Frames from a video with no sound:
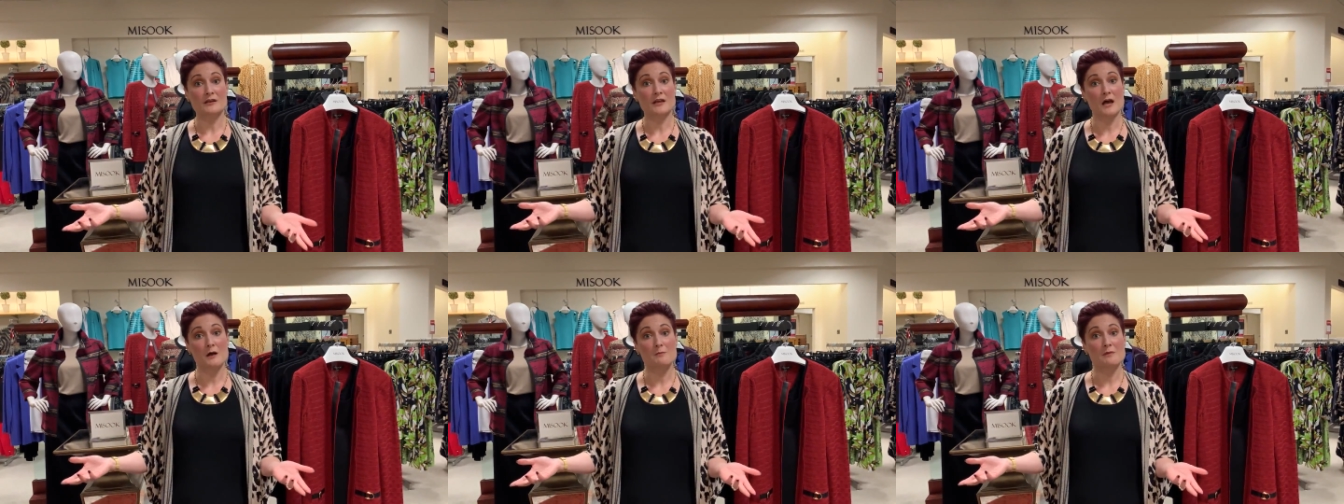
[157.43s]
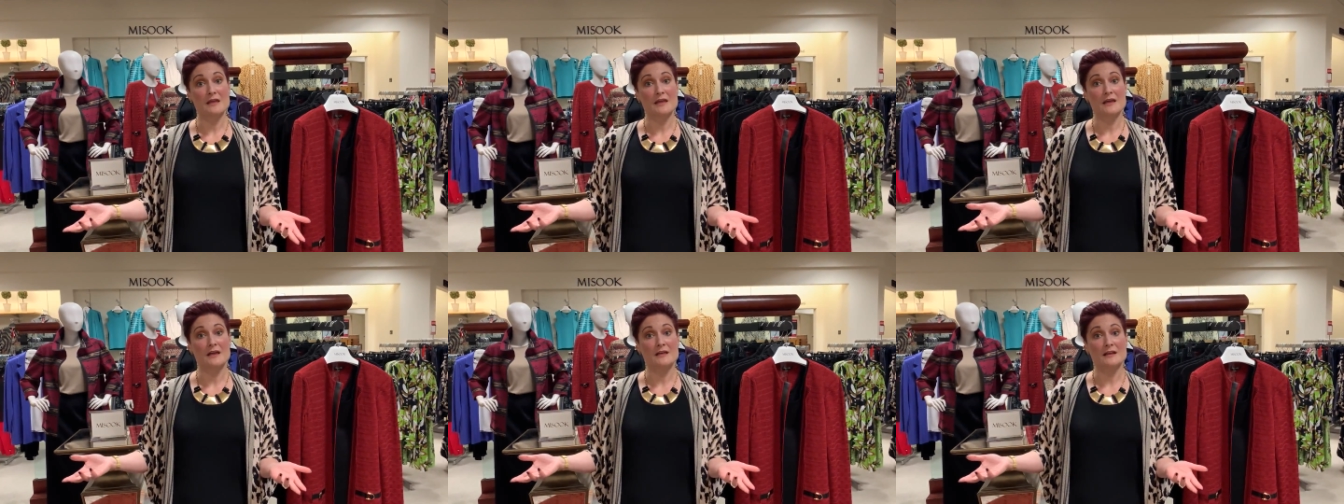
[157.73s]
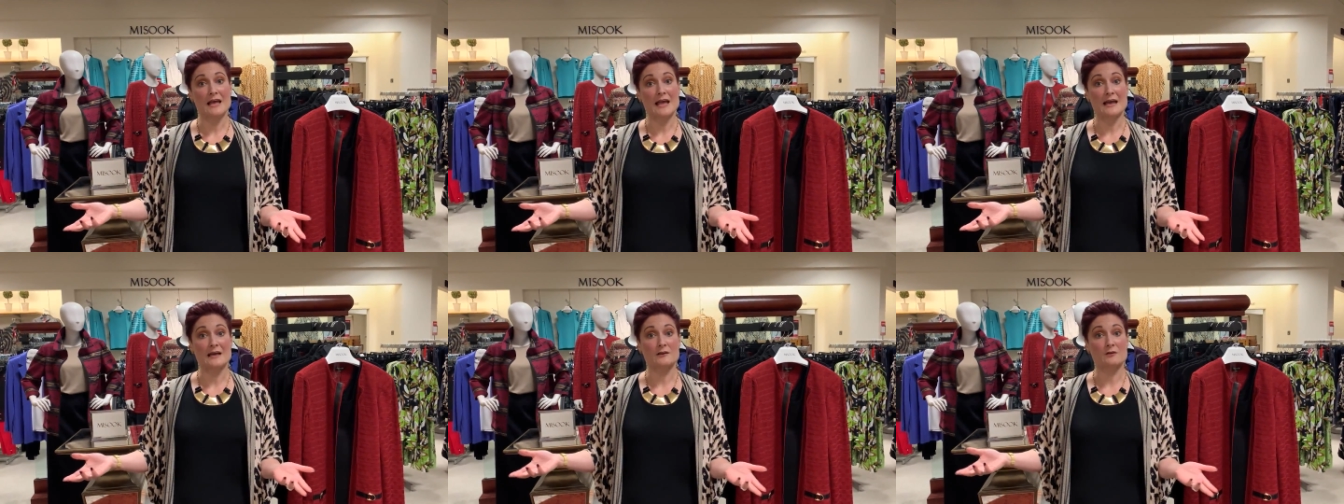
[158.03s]
come
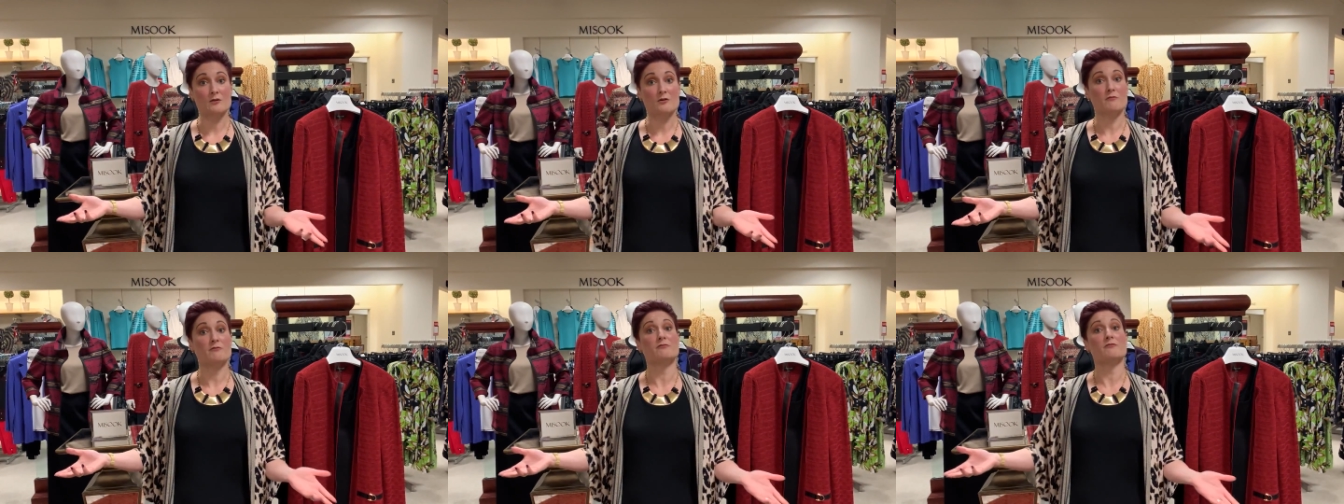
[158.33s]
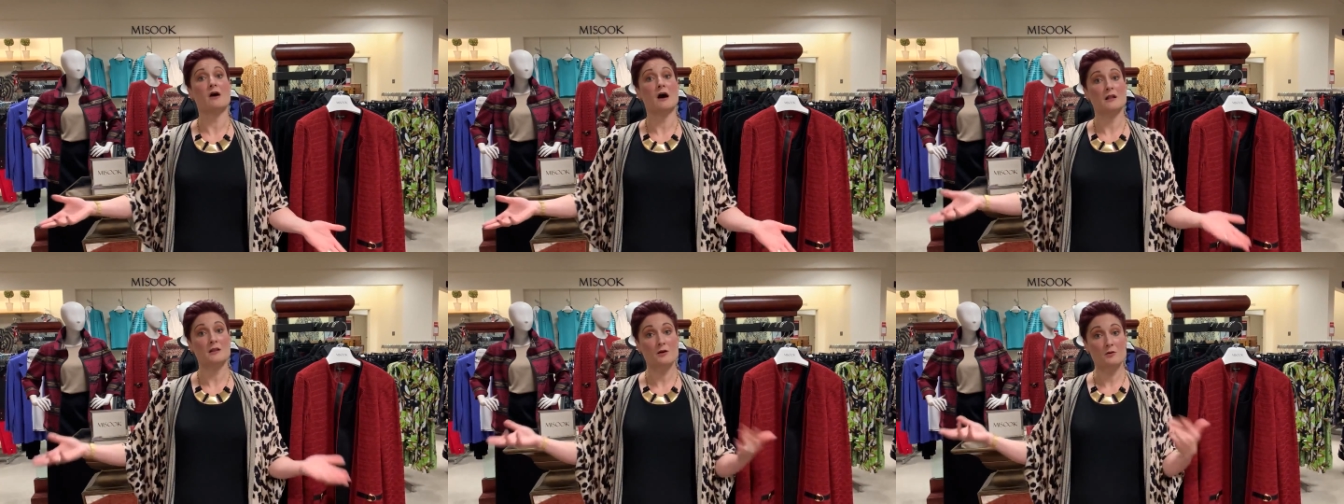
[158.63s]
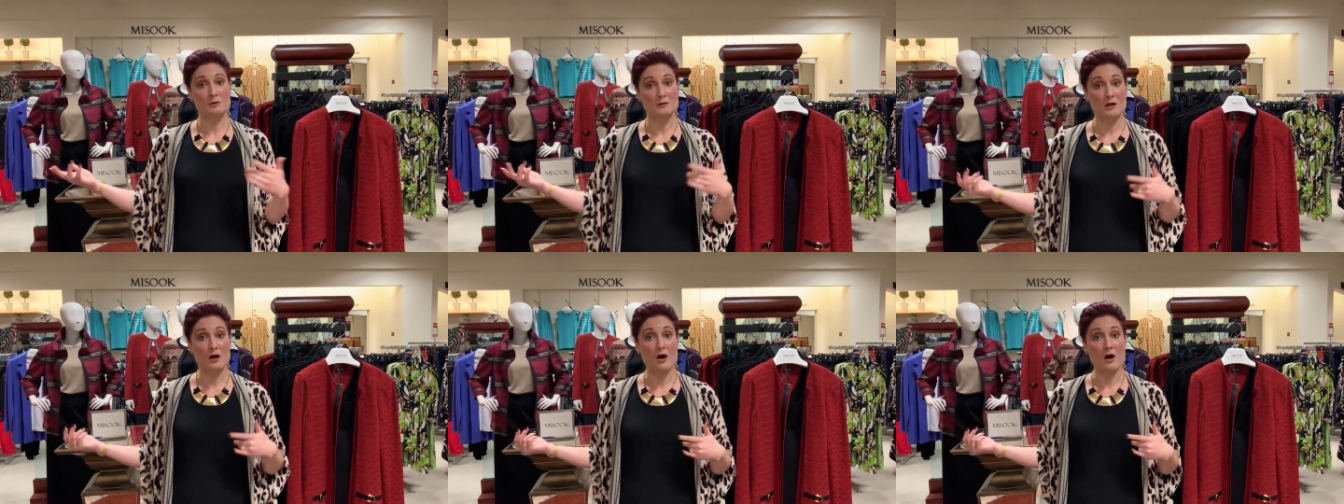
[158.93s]
in and
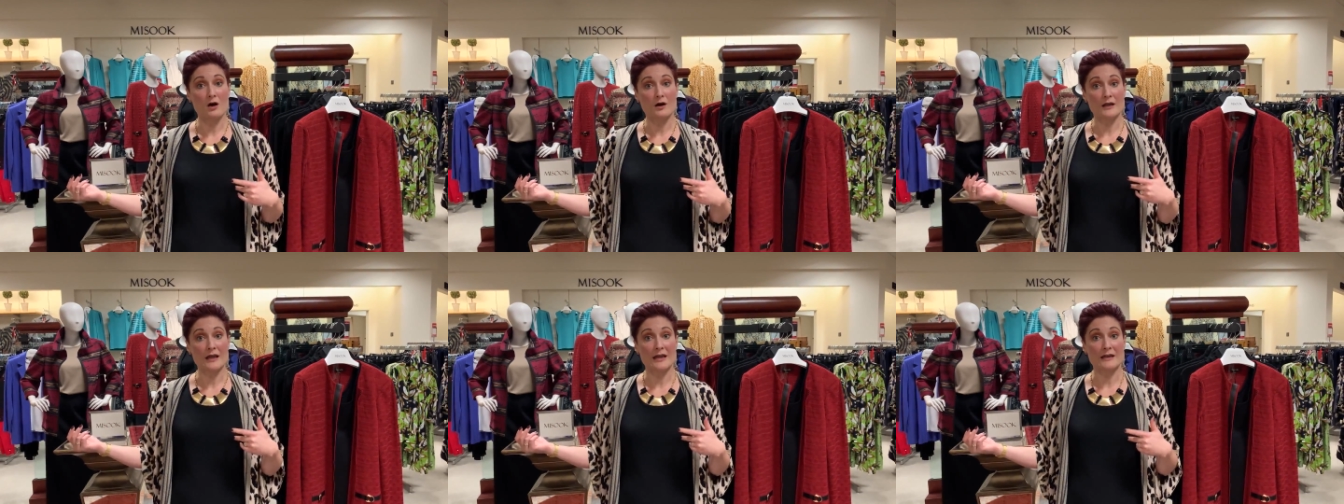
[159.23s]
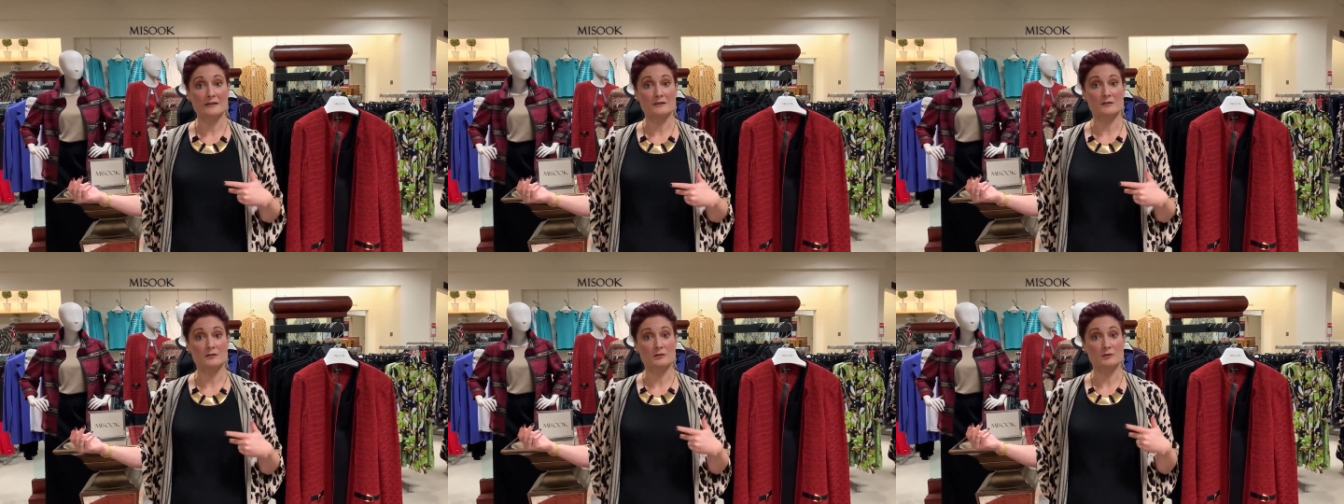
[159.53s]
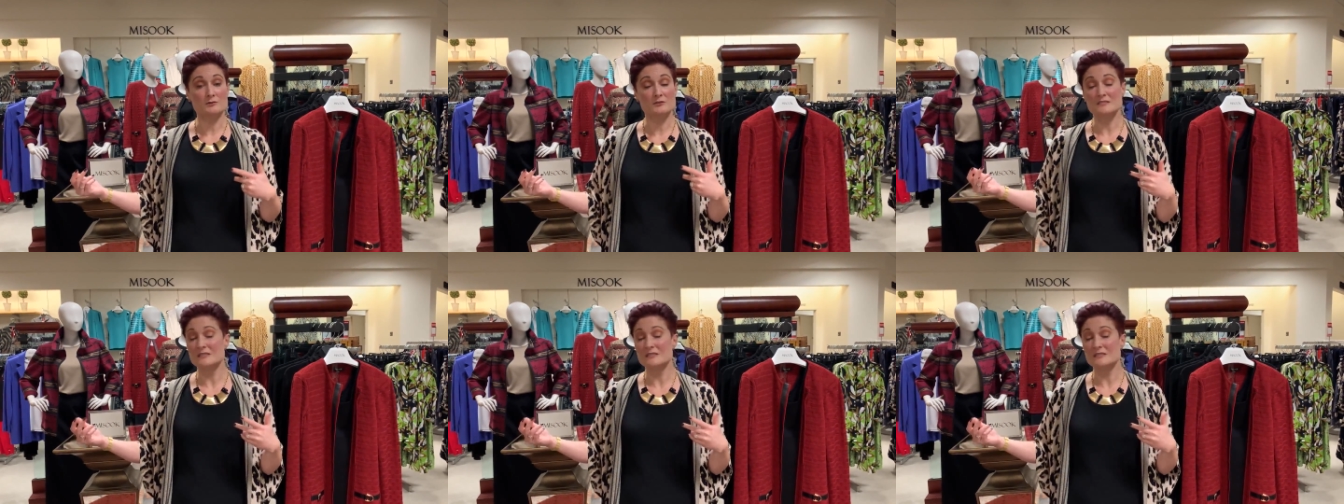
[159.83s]
follow along and